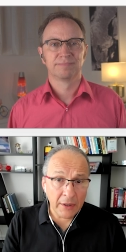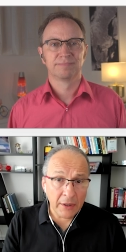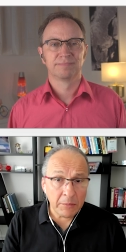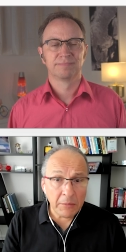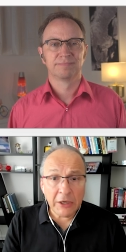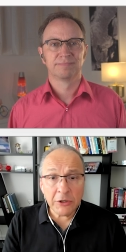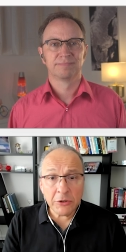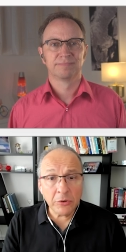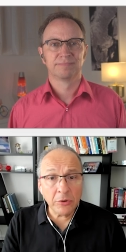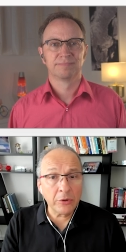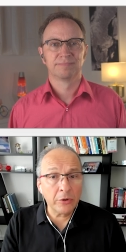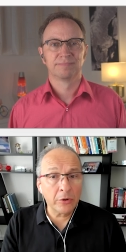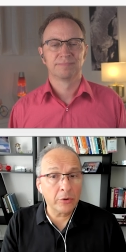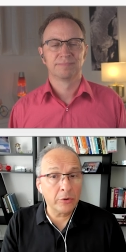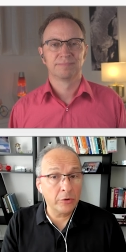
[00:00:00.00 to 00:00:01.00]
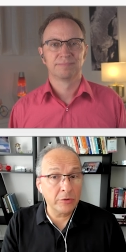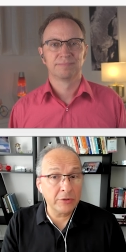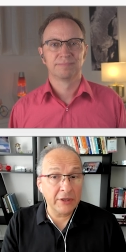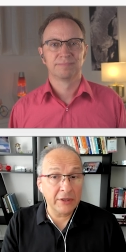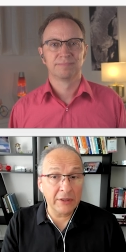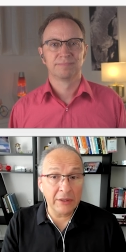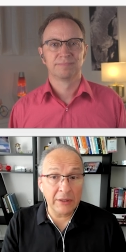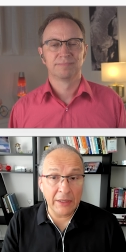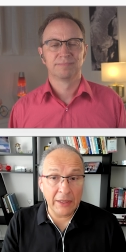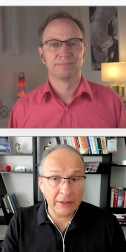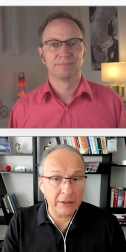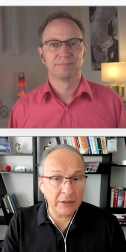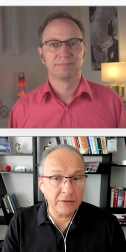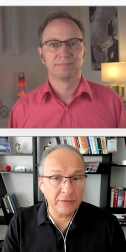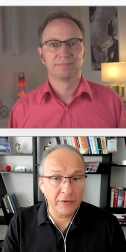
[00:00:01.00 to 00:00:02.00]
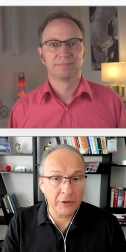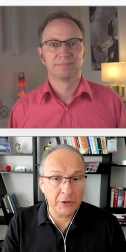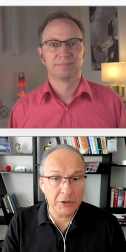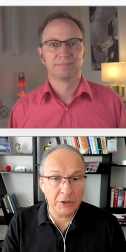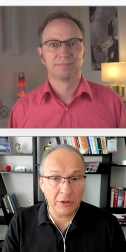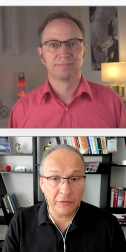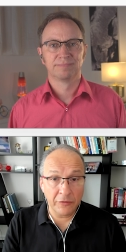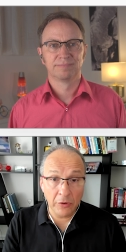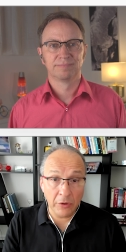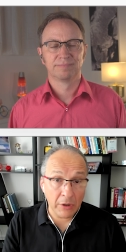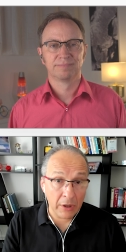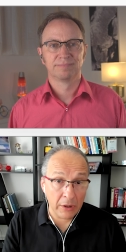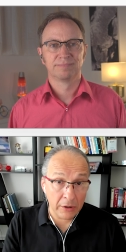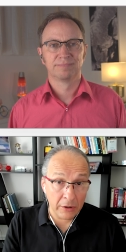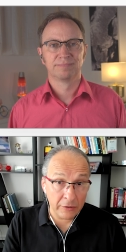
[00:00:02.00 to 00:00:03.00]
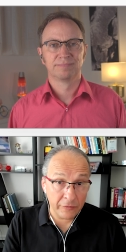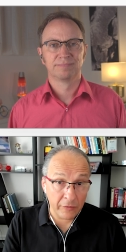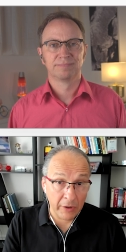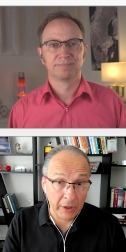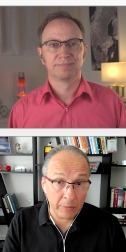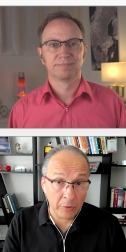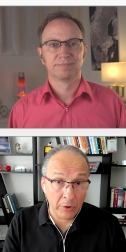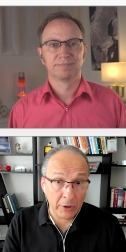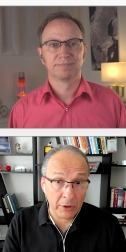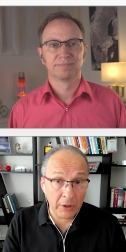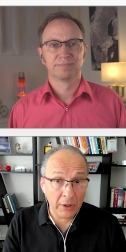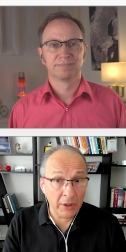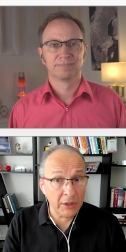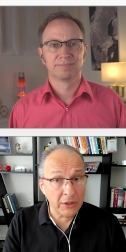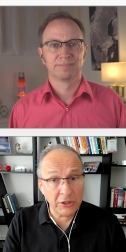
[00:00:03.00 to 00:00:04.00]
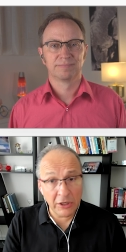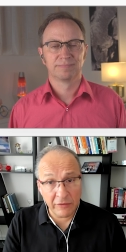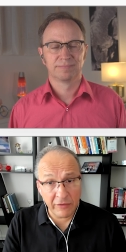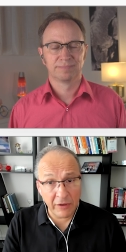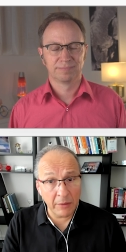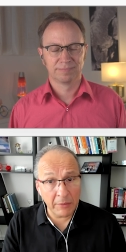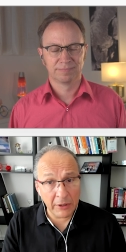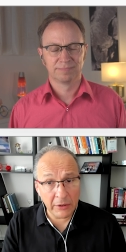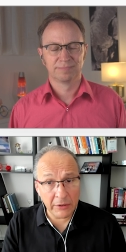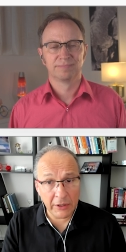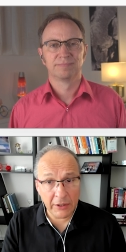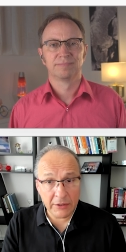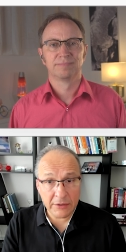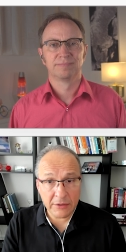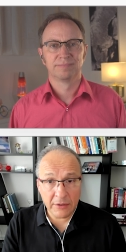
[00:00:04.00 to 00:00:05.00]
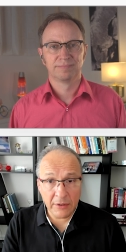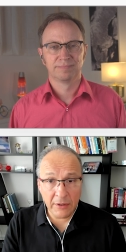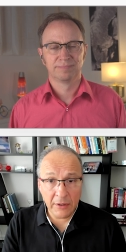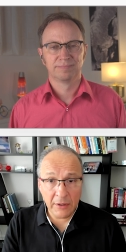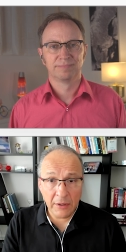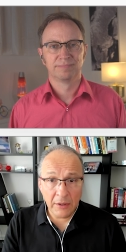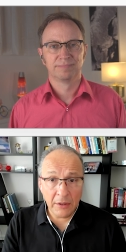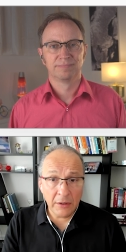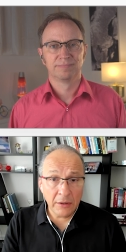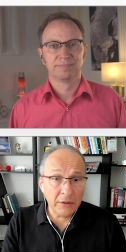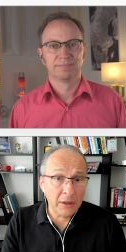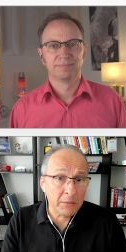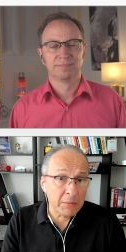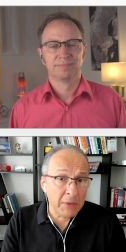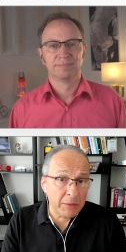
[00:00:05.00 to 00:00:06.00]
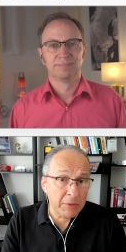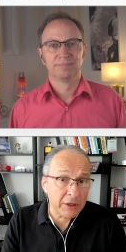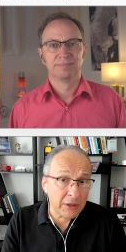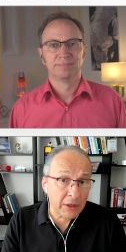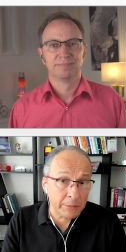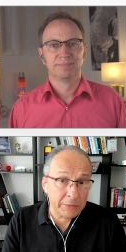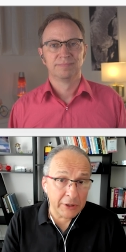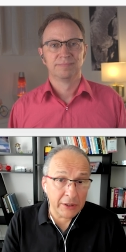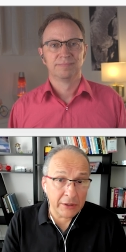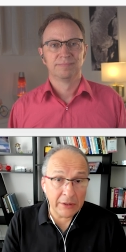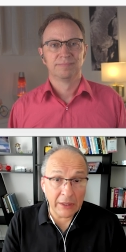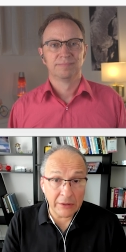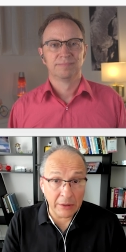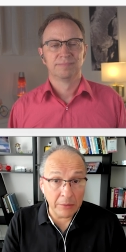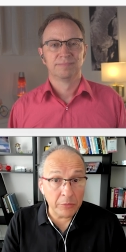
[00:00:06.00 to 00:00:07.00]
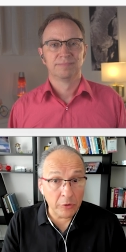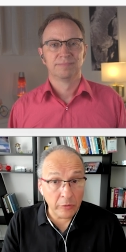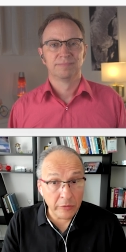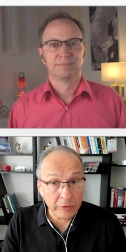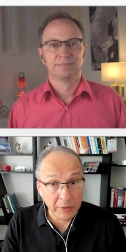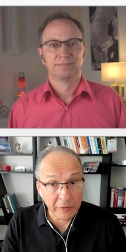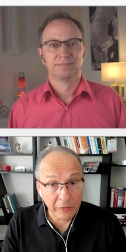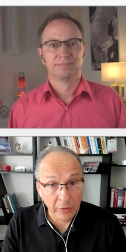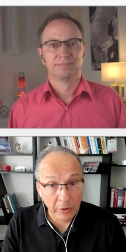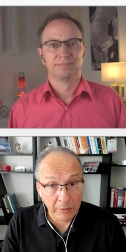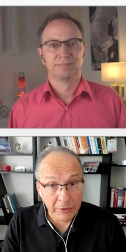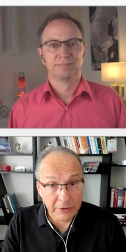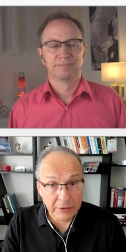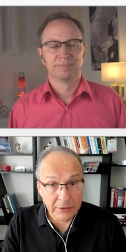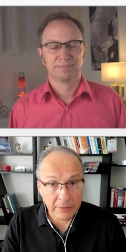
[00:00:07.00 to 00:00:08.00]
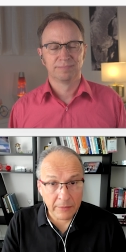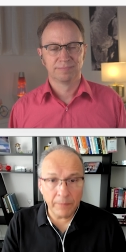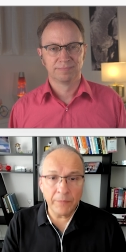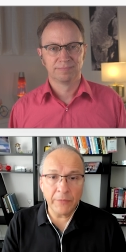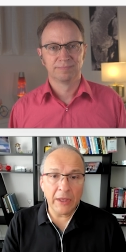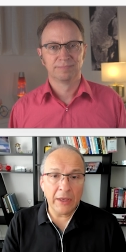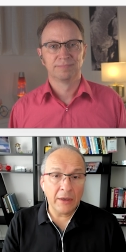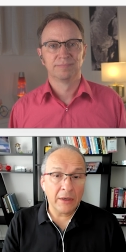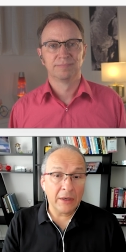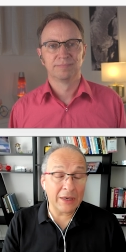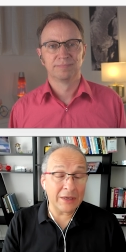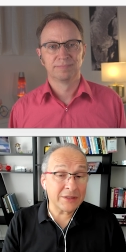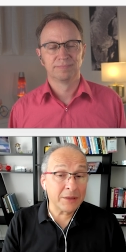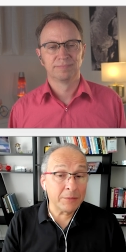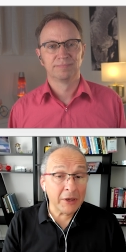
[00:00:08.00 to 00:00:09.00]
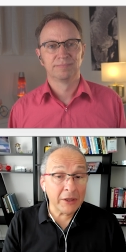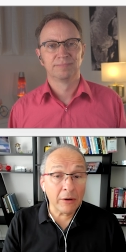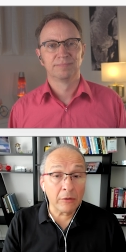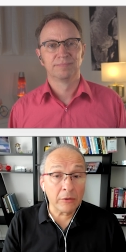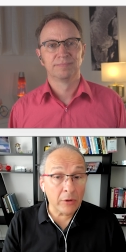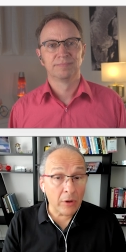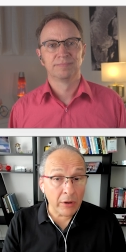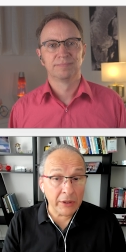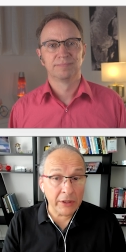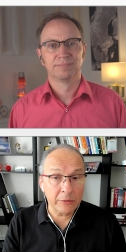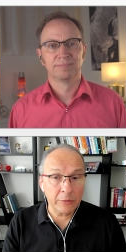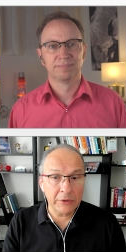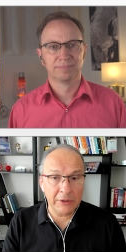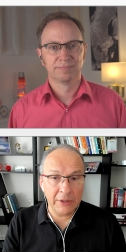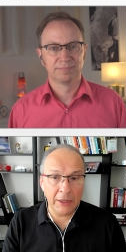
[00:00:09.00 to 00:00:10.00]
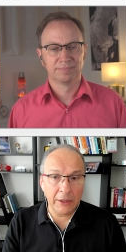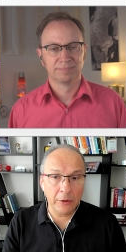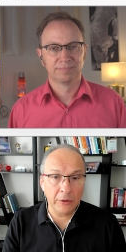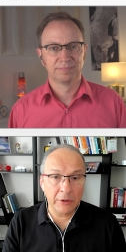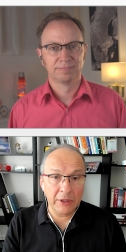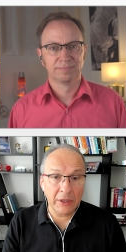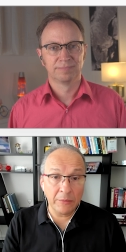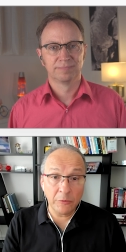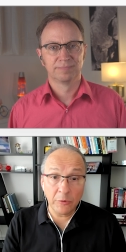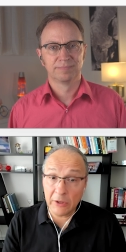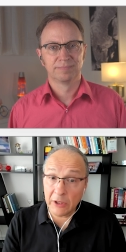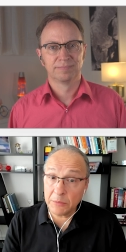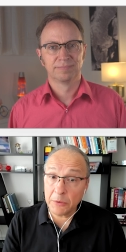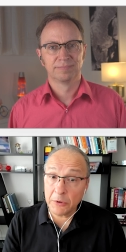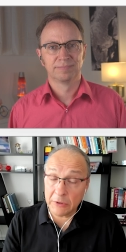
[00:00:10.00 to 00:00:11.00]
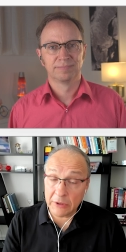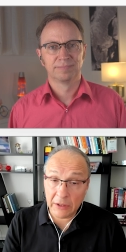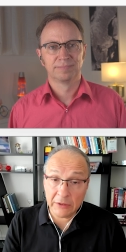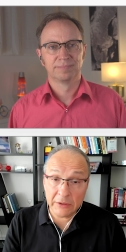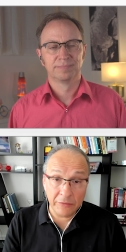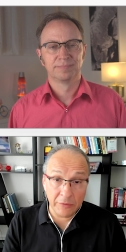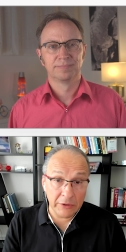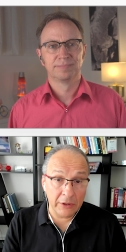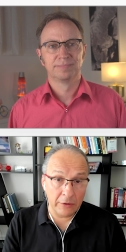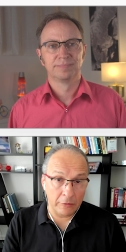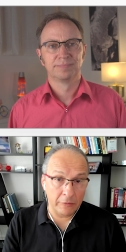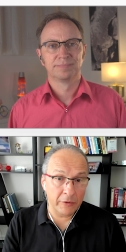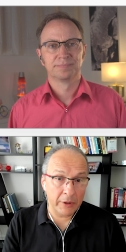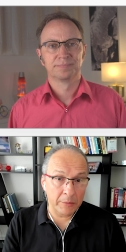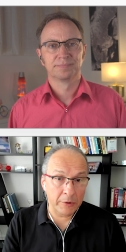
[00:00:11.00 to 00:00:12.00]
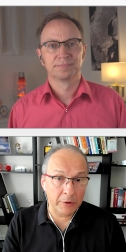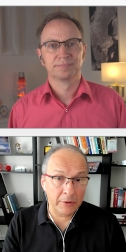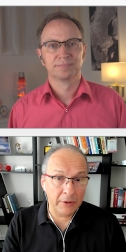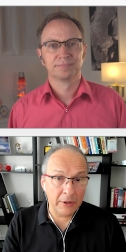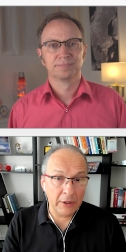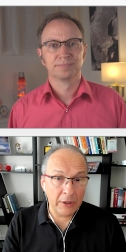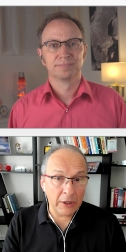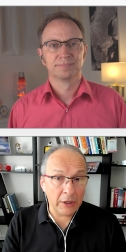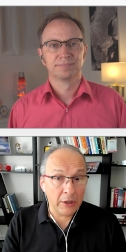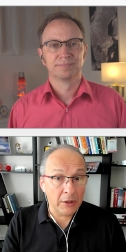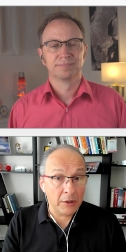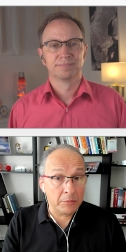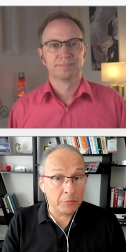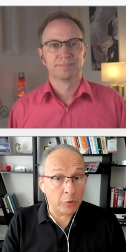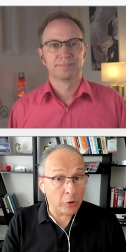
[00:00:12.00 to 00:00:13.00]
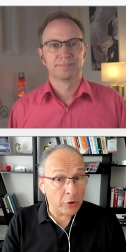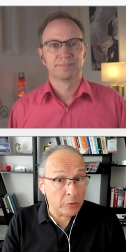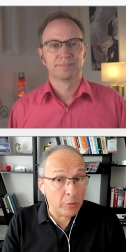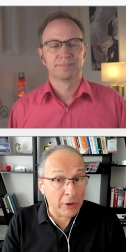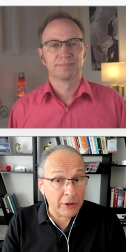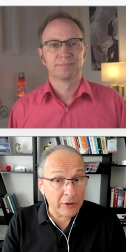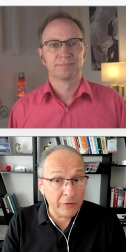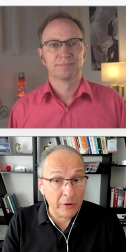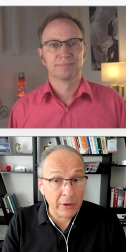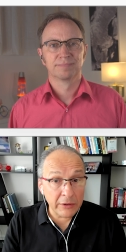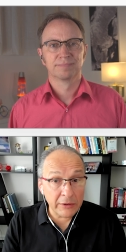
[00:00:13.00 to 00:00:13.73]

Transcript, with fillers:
Speaker 1: make sure you're using the latest version of your current framework and J V M L T S. There may be an update that improves performance. Estimate how long it would take your team to get productive with a new framework. Port one of your